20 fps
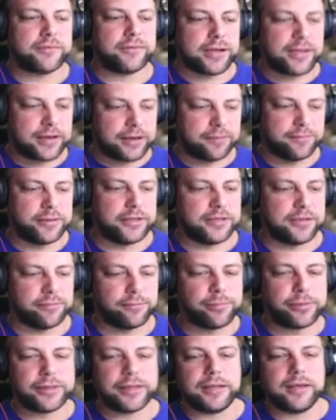We got to be
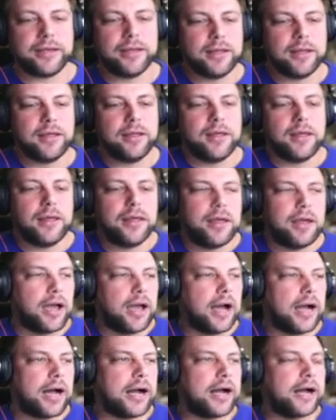complete.
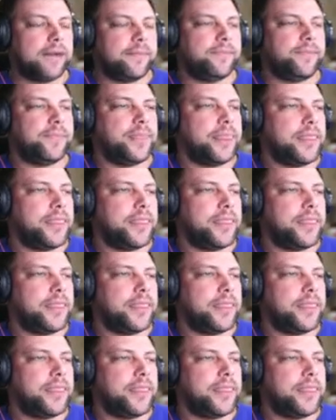um